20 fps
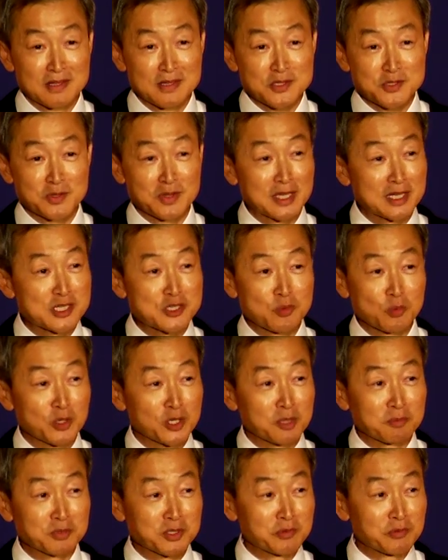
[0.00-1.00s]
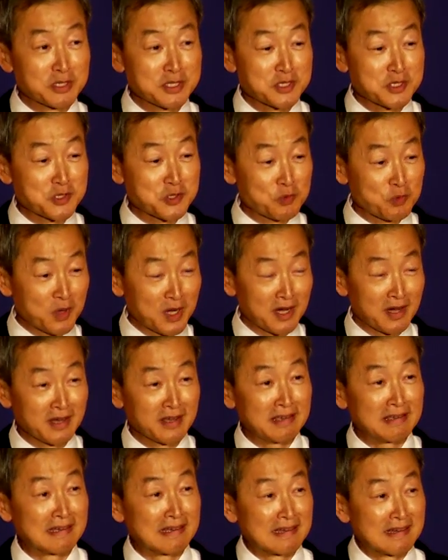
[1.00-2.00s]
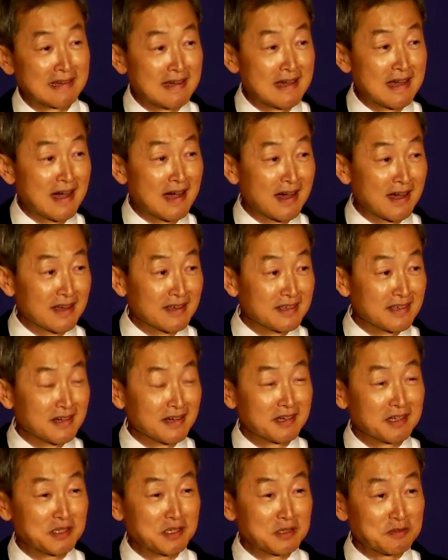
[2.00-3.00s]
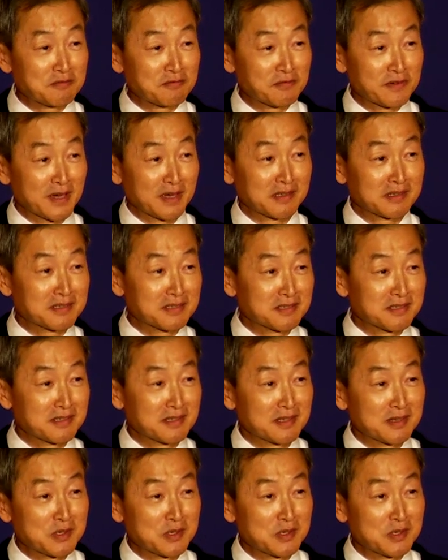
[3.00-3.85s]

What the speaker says: So that is one of the reasons why I, in fact,